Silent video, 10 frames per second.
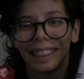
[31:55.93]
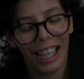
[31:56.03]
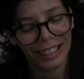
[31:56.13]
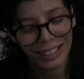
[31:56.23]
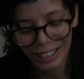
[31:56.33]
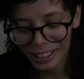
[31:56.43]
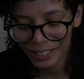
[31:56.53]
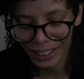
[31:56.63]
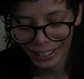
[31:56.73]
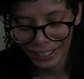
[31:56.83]
I see
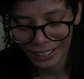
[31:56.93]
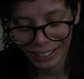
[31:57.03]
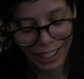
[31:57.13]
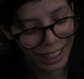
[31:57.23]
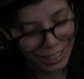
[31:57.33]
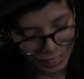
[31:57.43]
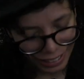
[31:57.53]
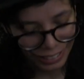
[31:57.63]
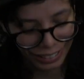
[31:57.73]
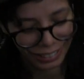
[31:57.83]
you, Elliot. I
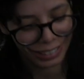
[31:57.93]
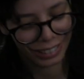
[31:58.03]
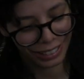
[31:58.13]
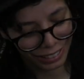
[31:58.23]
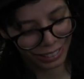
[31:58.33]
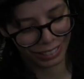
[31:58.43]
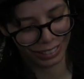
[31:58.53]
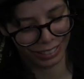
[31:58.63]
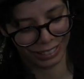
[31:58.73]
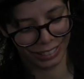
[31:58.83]
get it. They're good.